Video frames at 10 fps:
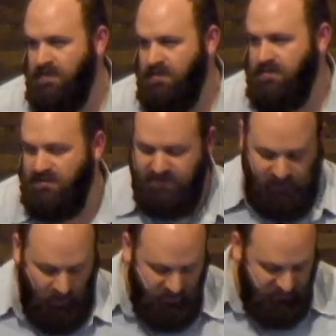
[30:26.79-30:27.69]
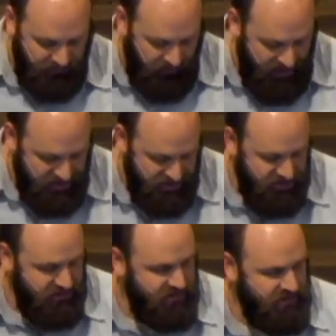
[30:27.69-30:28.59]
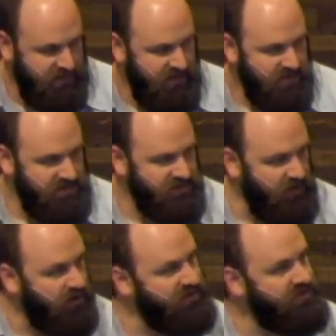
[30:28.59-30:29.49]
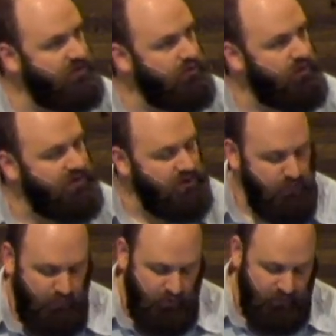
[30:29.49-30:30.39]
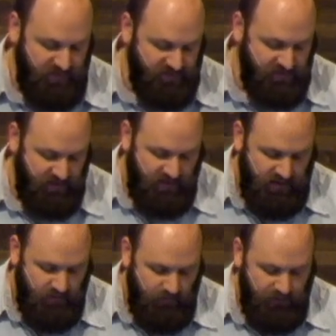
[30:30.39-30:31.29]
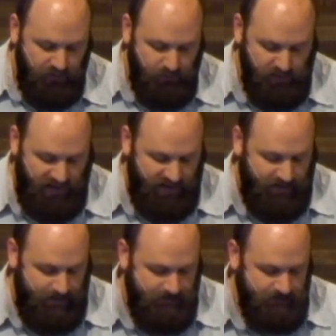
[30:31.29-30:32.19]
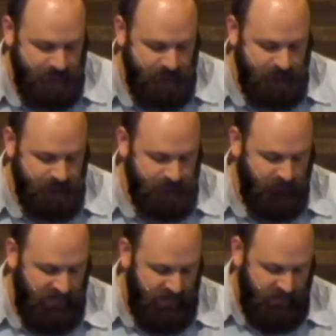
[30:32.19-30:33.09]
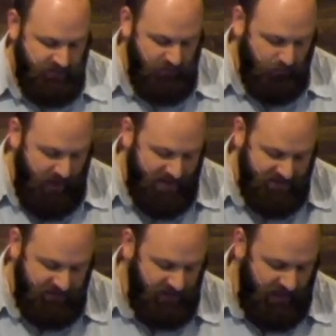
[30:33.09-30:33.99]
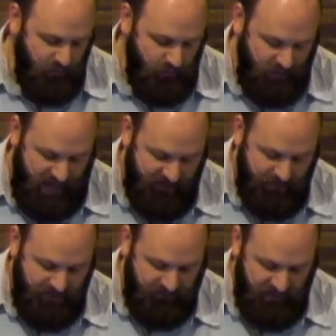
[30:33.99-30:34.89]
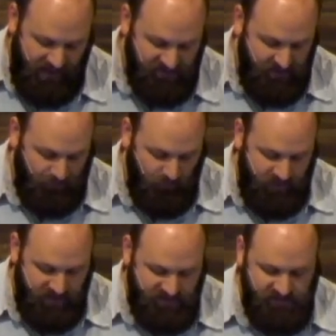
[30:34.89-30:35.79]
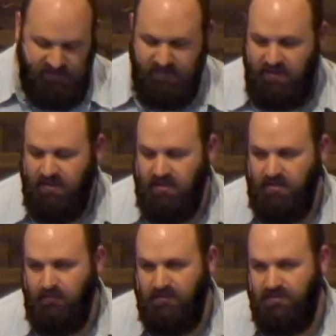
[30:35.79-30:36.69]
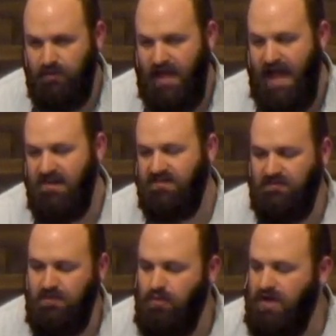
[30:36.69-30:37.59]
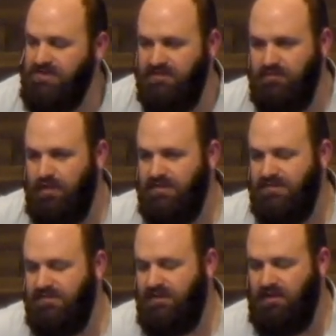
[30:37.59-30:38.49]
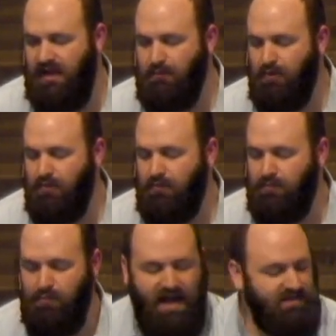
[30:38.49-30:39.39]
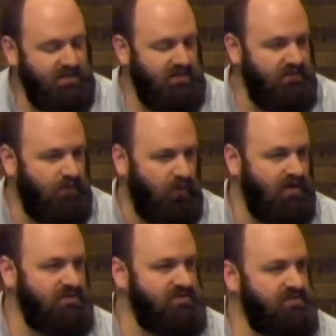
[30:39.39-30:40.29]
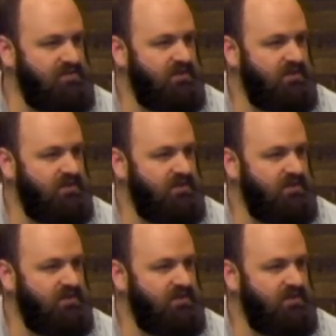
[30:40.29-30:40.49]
to start us fresh, to start us new with a new purpose, with a new plan. So practically, like what we have been for the last couple weeks, we just want to ask a few questions. What does this look like practically for us?